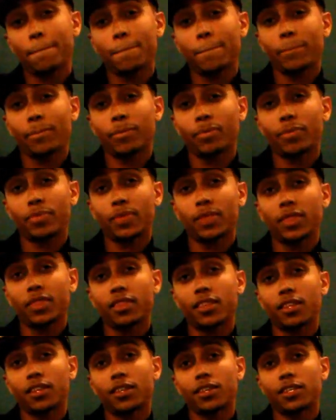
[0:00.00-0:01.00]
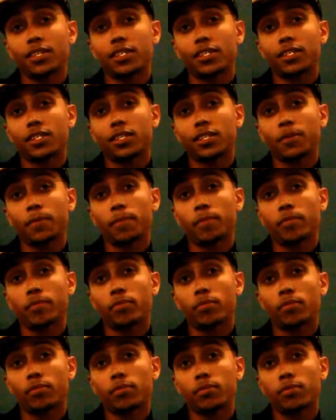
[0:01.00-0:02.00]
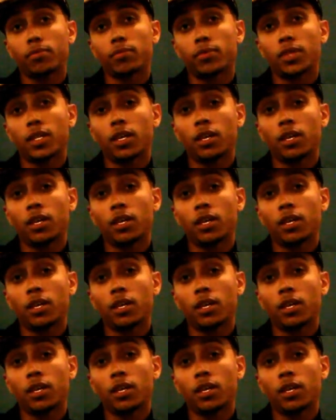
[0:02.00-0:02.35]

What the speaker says: If you don't mind me asking, what's your nationality?